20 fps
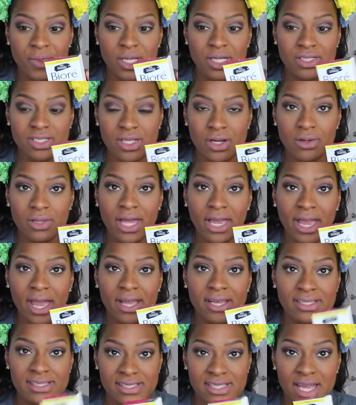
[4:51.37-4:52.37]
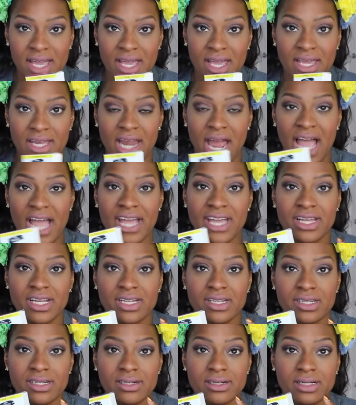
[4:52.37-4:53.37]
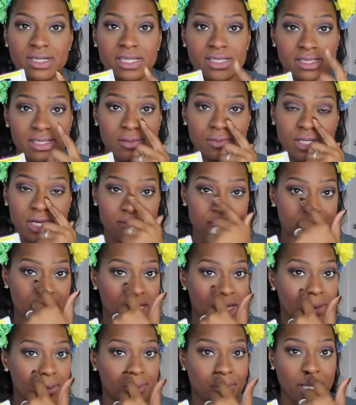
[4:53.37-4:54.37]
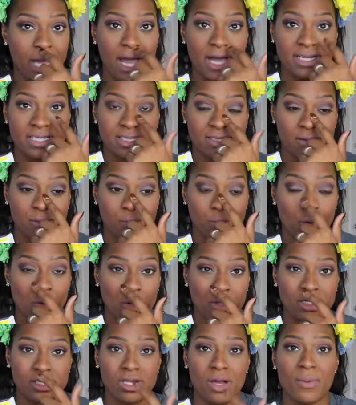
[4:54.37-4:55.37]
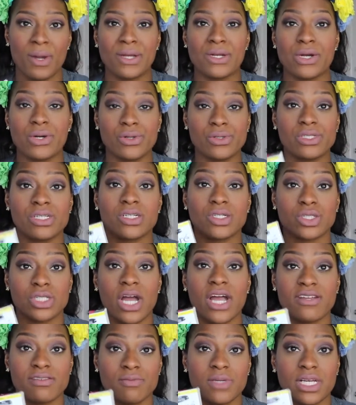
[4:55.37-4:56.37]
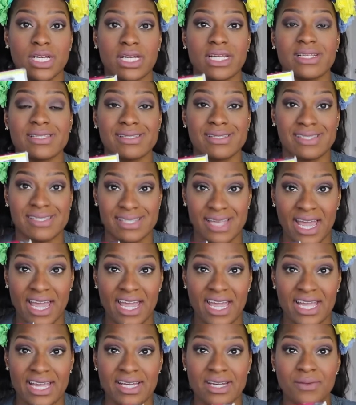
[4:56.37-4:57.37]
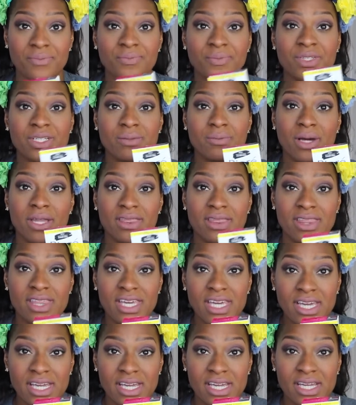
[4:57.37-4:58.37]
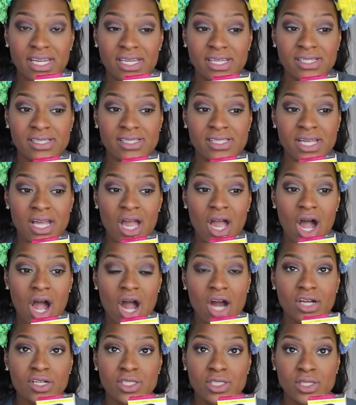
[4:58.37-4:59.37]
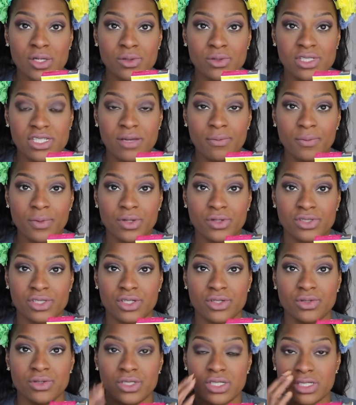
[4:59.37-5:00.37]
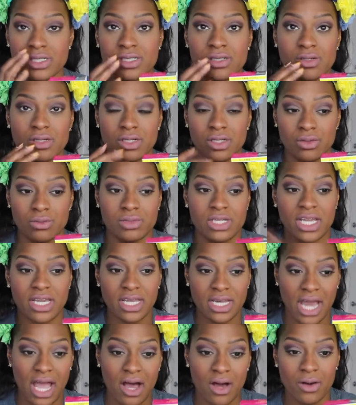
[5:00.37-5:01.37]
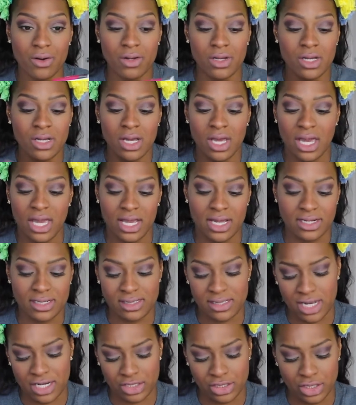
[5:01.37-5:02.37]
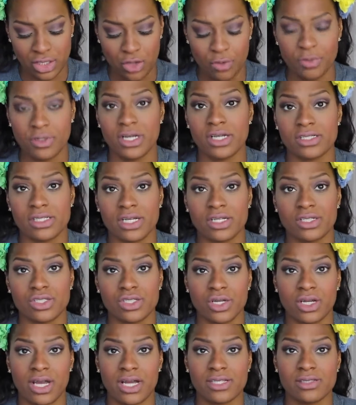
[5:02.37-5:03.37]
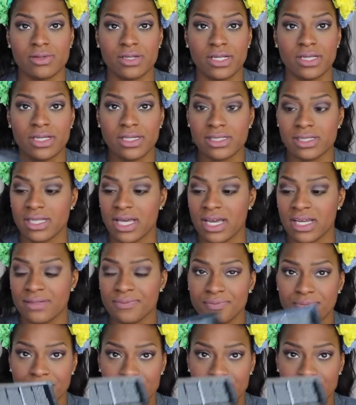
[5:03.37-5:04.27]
So like I said, I can sometimes get blocked pores on my nose and it drives me insane, but these are so simple. So you take it out, and it's actually open now, so I can show you guys what it looks like.